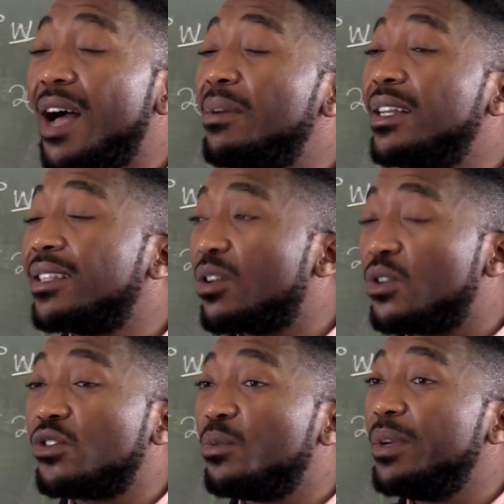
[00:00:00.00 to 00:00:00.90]
ama
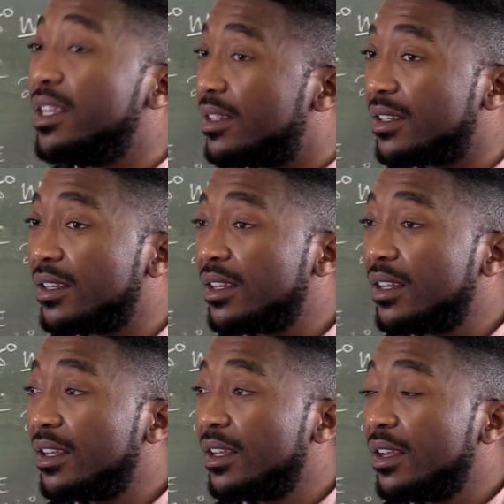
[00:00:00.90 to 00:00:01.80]
seconds to minutes.
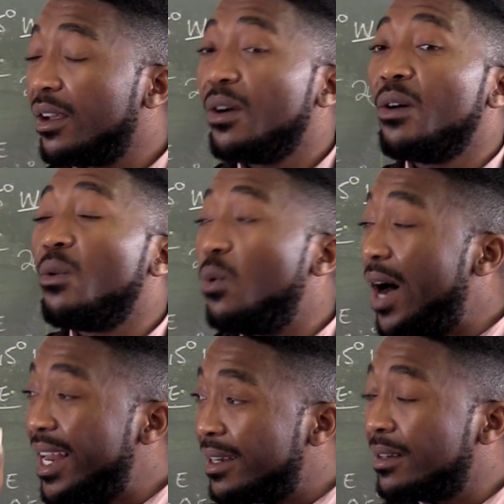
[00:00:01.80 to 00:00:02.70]
Yes.
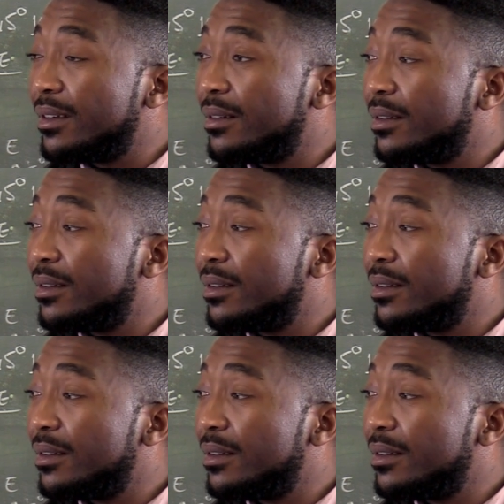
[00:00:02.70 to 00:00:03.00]
1